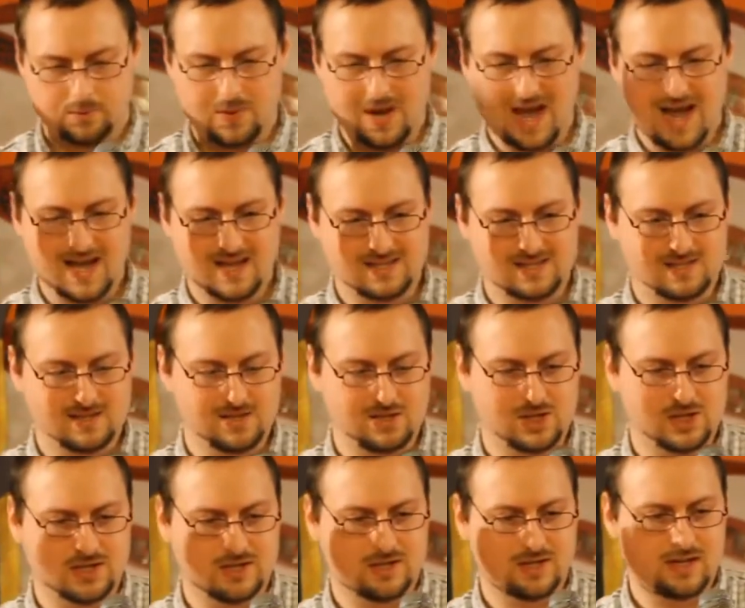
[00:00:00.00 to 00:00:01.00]
the
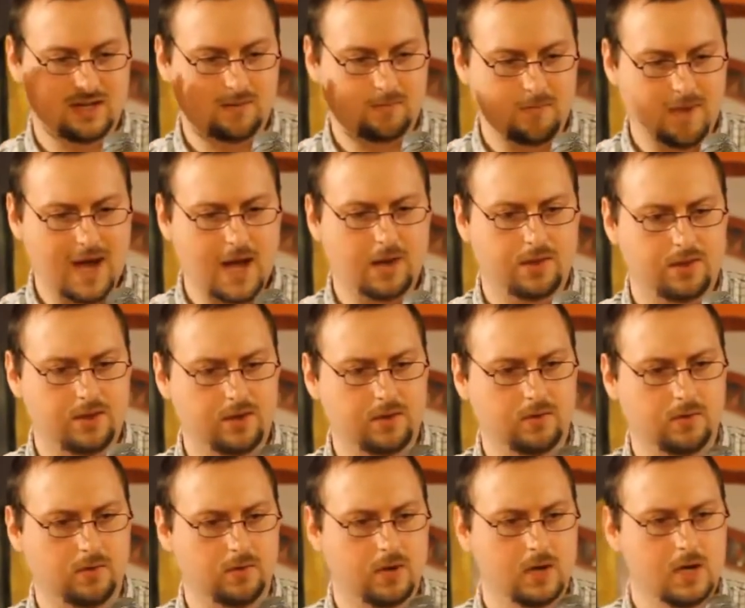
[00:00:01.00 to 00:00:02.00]
passage in, in
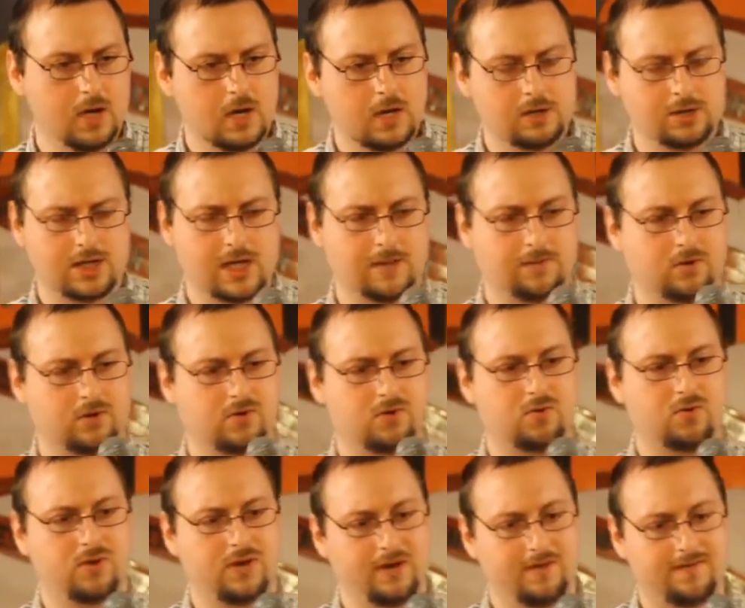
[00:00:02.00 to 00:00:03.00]
Matthew chapter
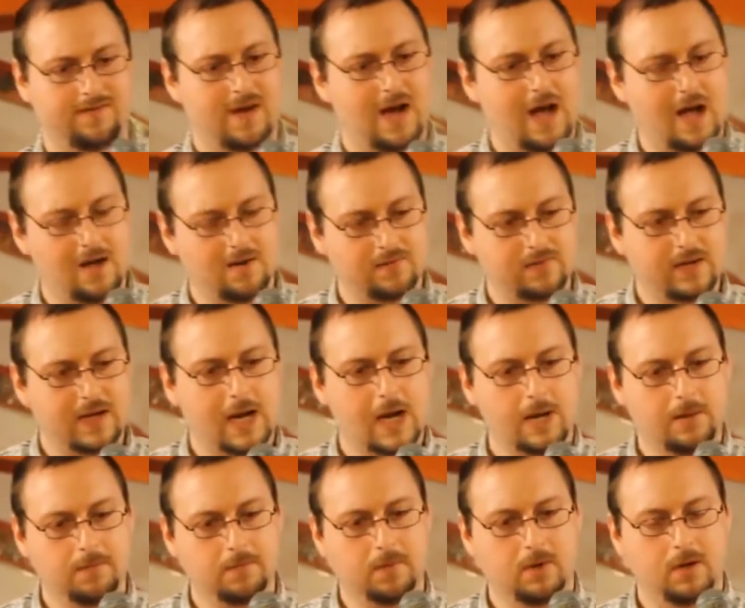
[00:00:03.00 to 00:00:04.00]
twenty-five
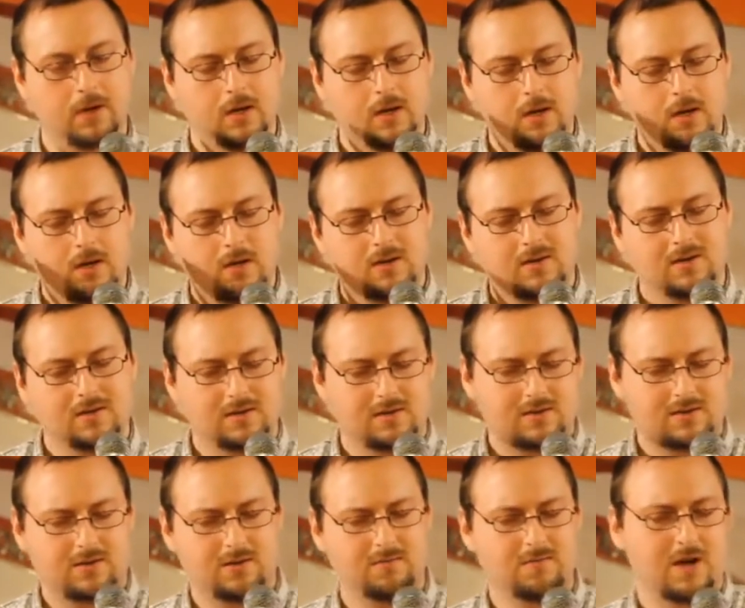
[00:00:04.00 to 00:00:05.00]
came
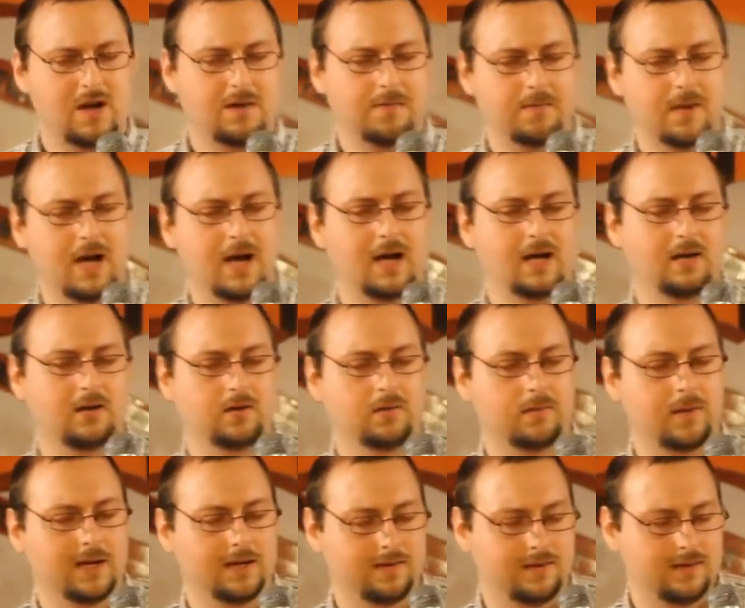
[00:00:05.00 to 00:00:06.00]
to my mind
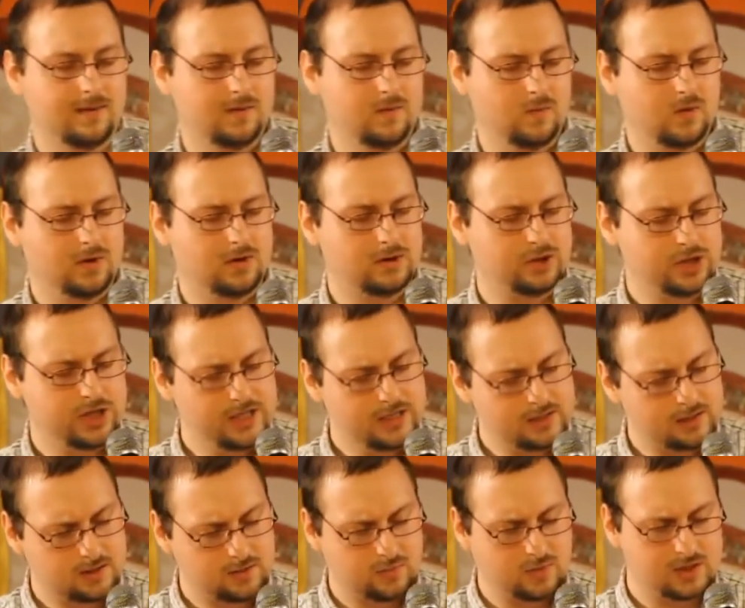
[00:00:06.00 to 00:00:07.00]
about where
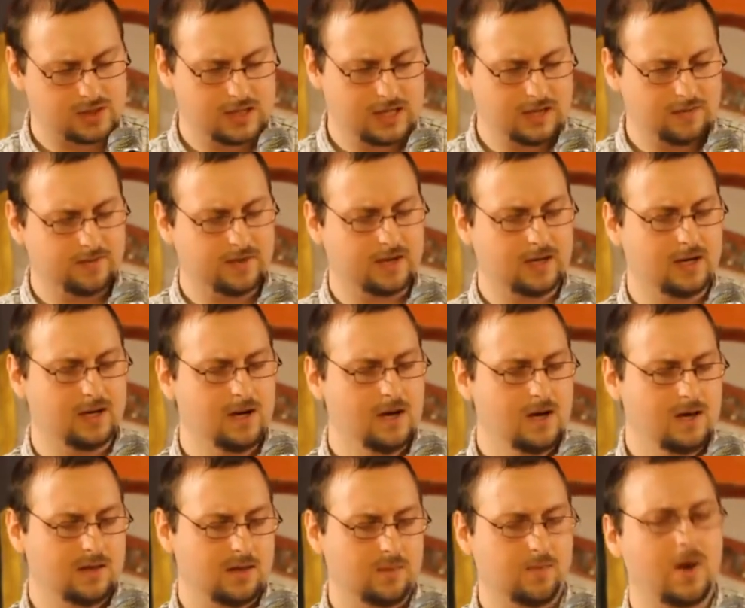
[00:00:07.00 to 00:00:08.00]
Jesus was giving
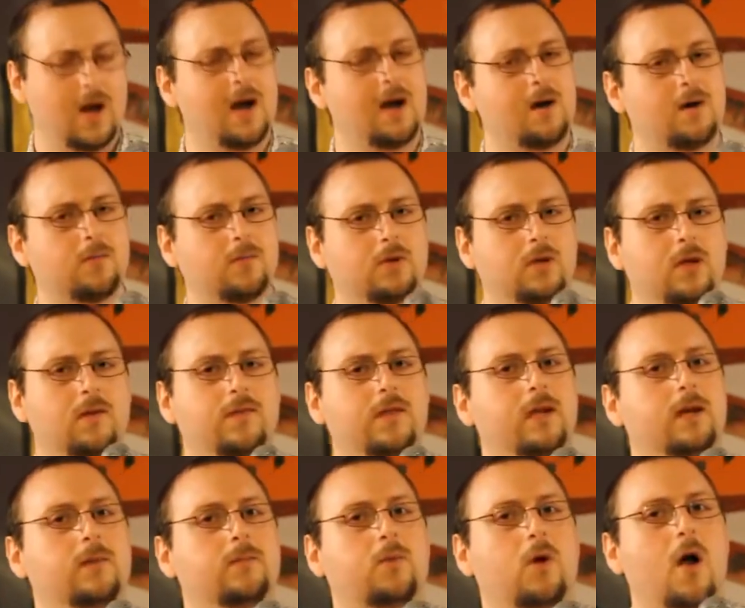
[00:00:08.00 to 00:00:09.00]
the parable of
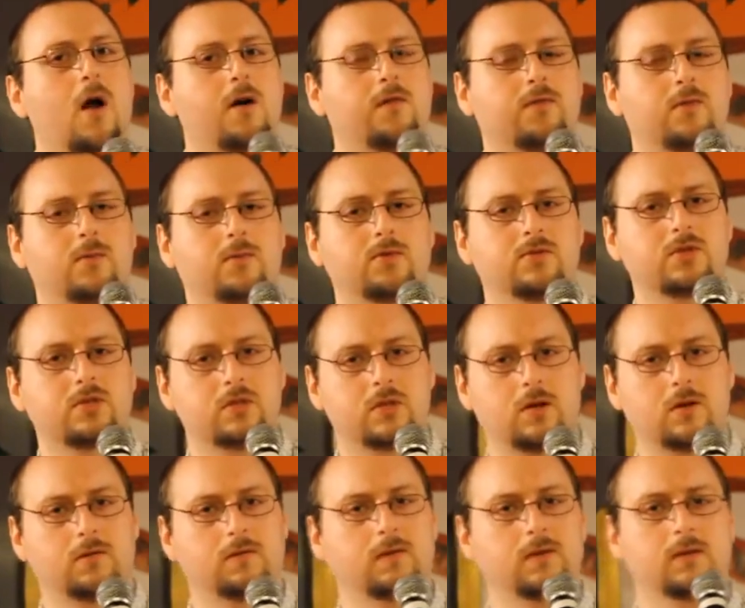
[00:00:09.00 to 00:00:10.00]
the unprofitable
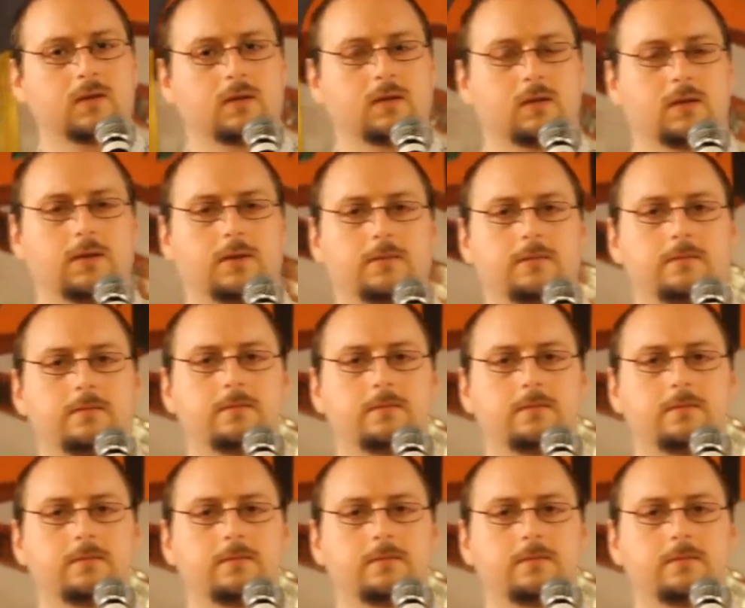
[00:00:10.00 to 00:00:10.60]
servant.